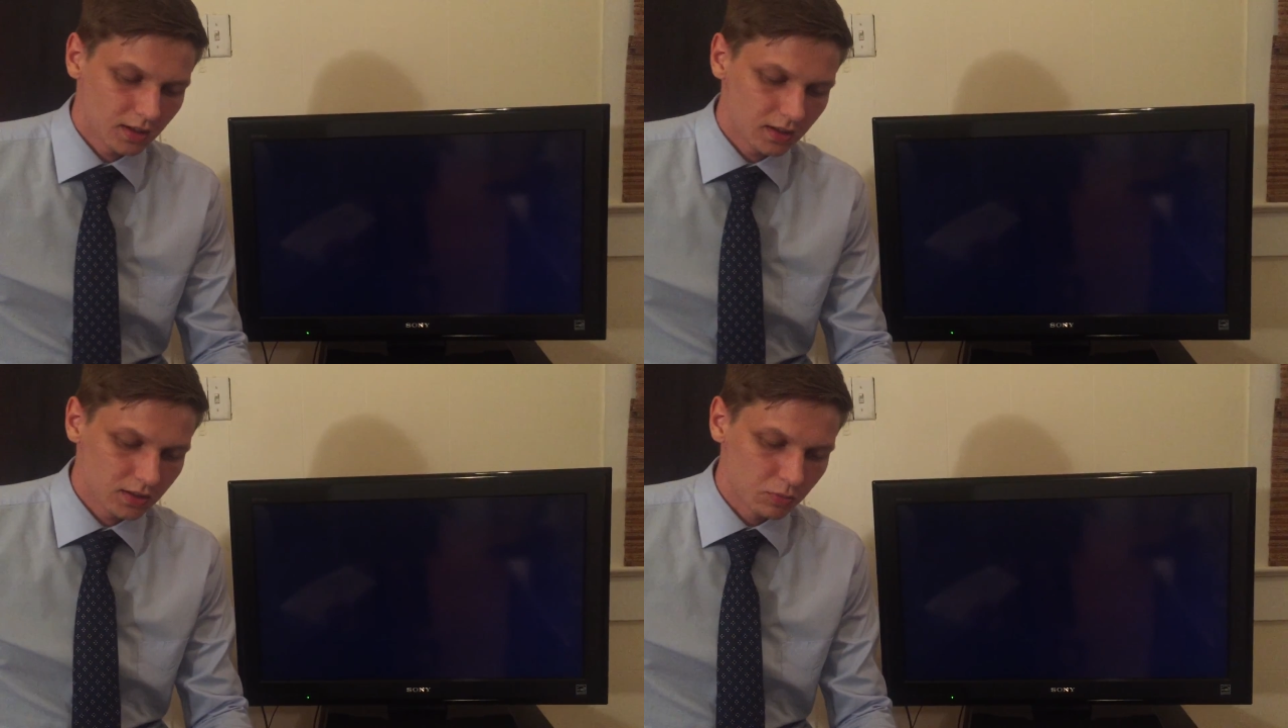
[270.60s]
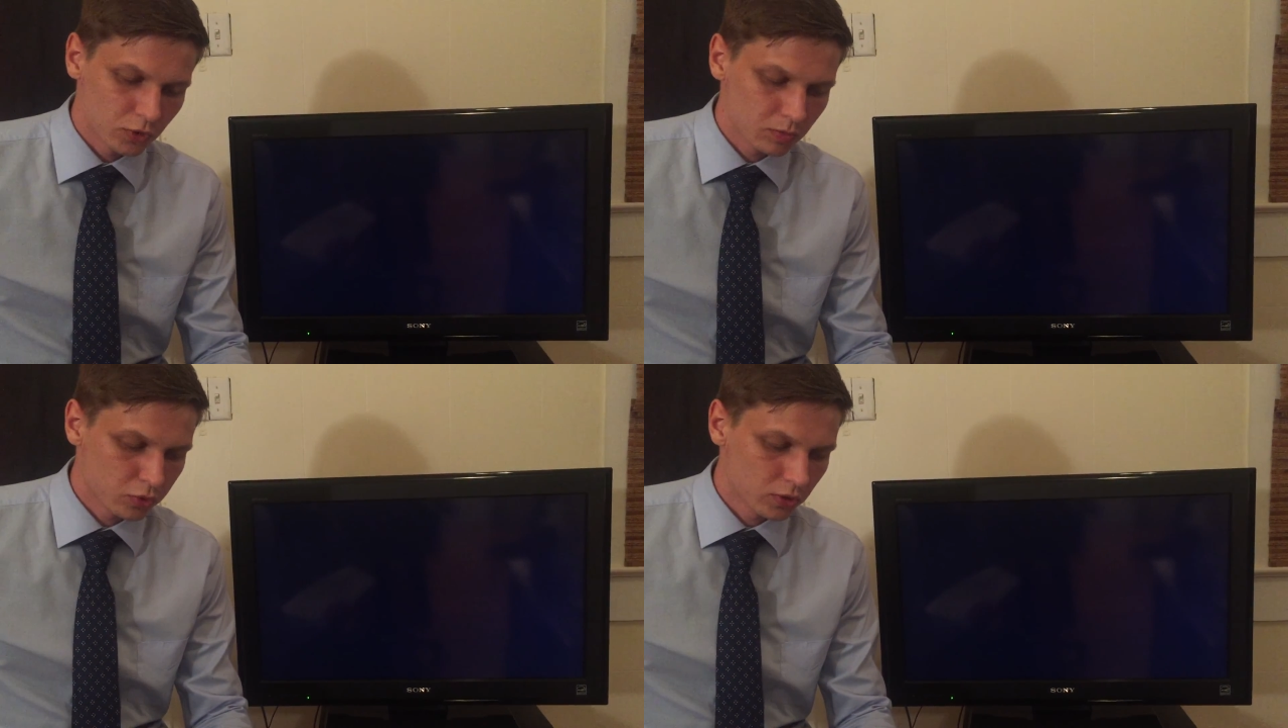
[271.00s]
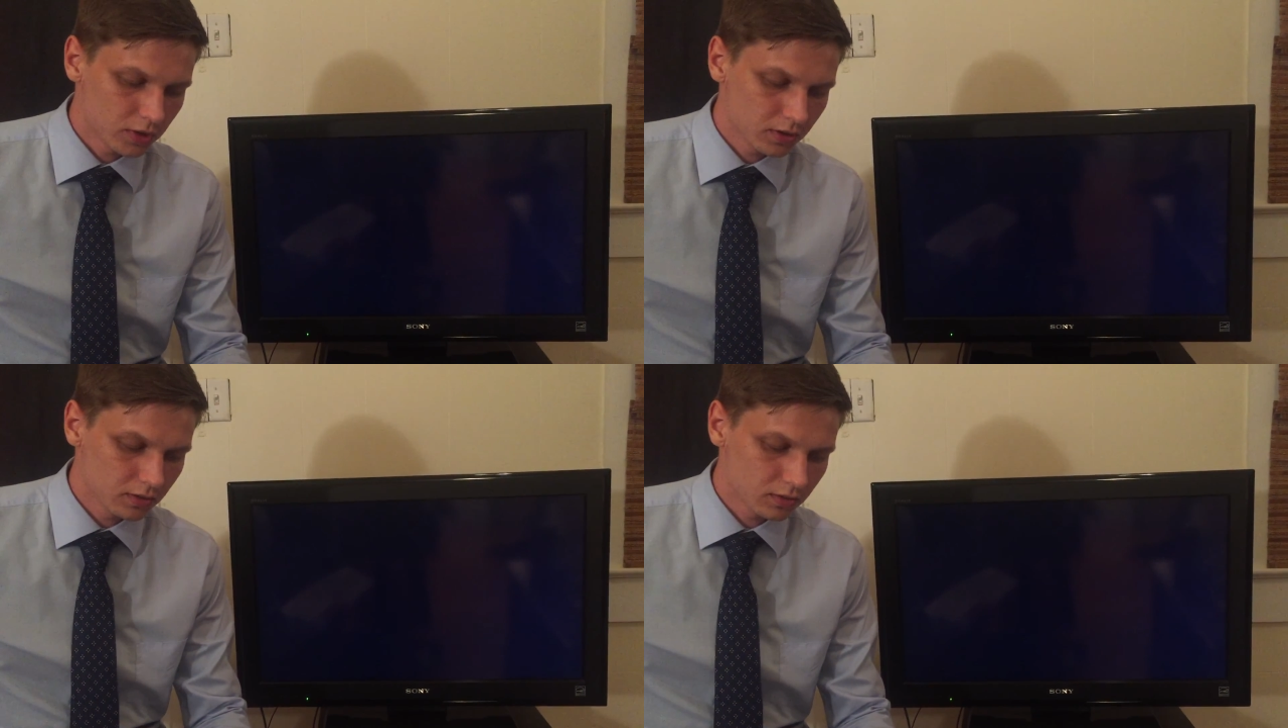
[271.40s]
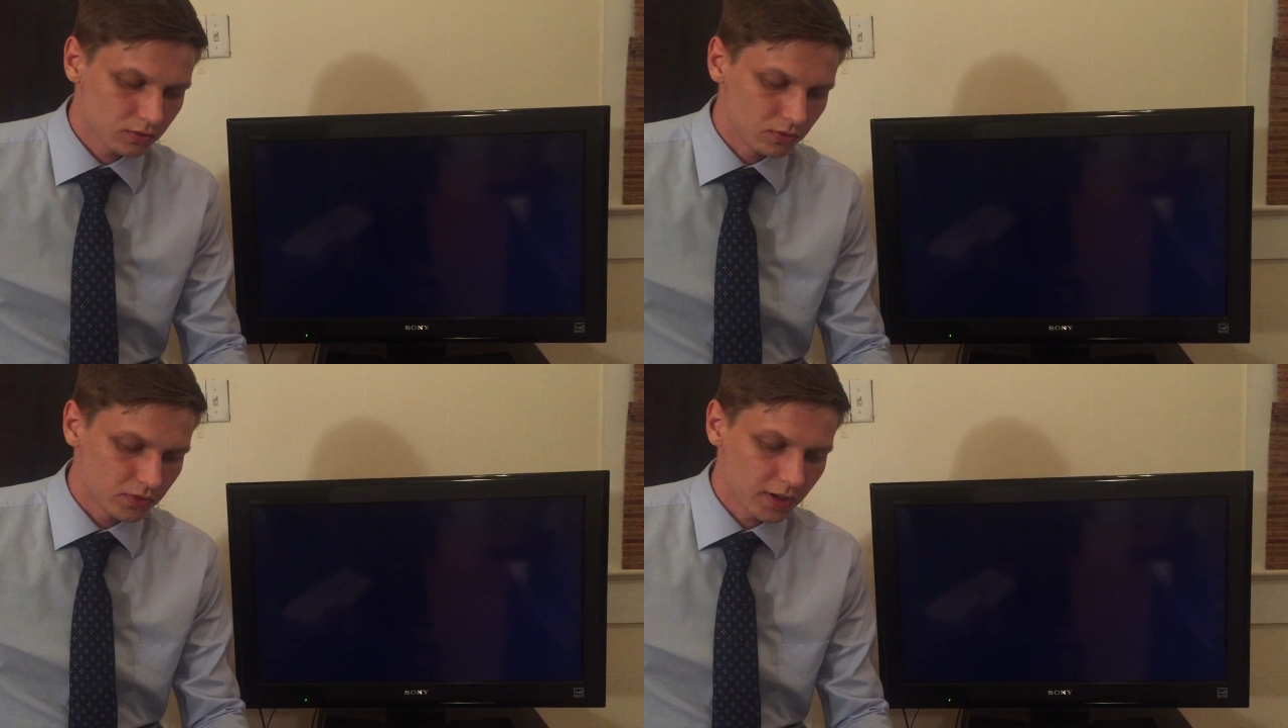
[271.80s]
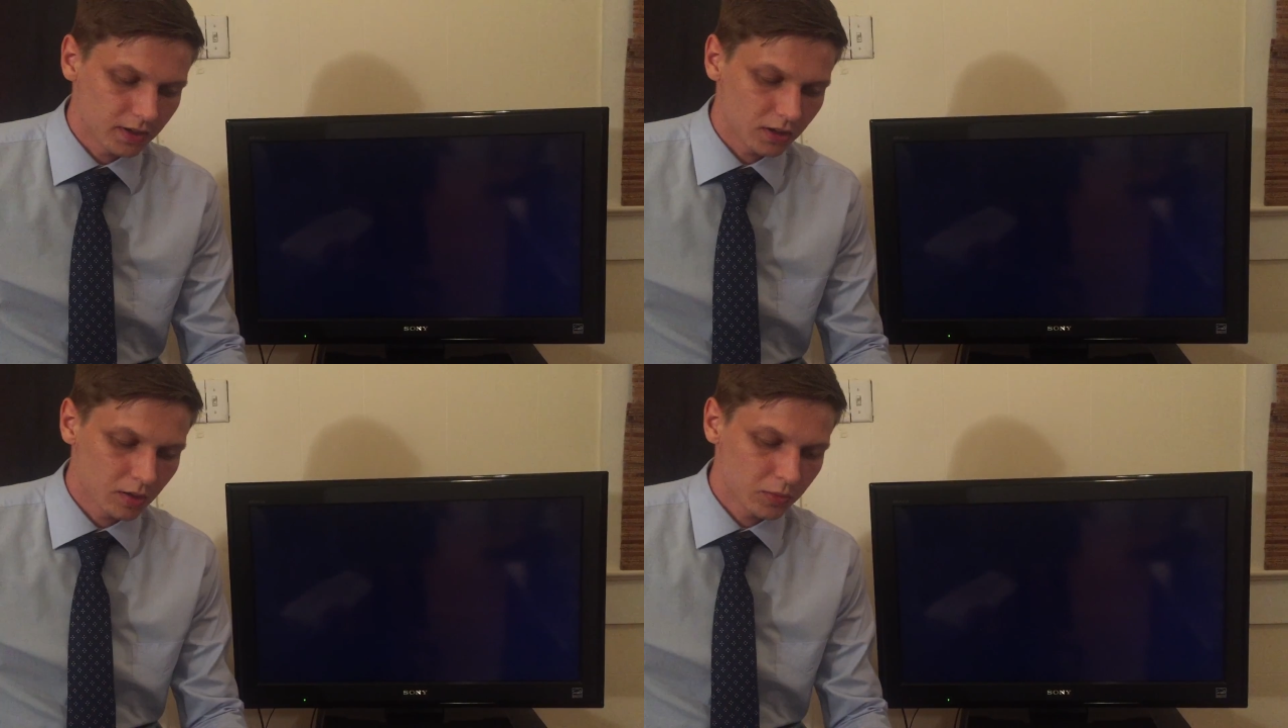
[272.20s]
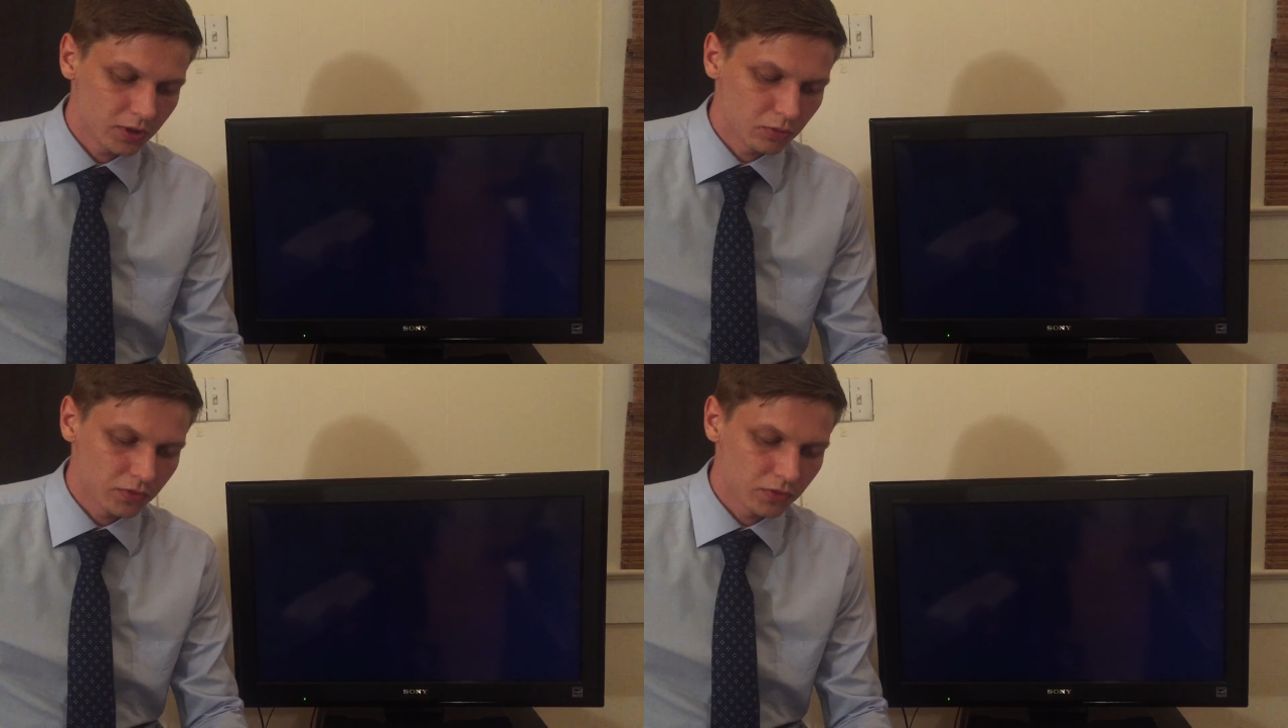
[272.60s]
It is more important to find a company